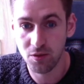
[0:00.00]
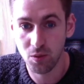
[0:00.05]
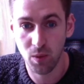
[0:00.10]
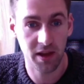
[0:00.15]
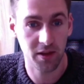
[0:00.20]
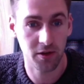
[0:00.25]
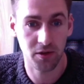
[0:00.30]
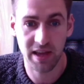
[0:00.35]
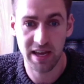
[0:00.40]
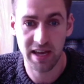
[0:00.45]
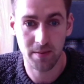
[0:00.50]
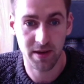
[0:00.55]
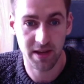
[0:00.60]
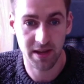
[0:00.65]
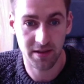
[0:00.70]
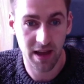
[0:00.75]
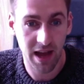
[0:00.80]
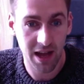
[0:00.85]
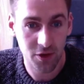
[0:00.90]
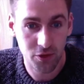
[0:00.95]
whether they be
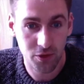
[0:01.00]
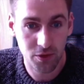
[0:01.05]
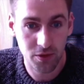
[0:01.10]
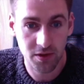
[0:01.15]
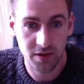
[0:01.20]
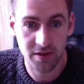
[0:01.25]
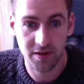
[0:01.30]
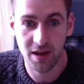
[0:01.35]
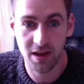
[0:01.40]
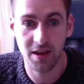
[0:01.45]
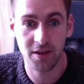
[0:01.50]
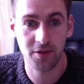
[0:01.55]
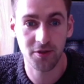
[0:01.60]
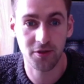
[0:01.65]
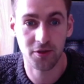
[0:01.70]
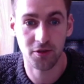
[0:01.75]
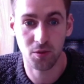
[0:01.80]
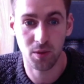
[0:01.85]
natural disasters,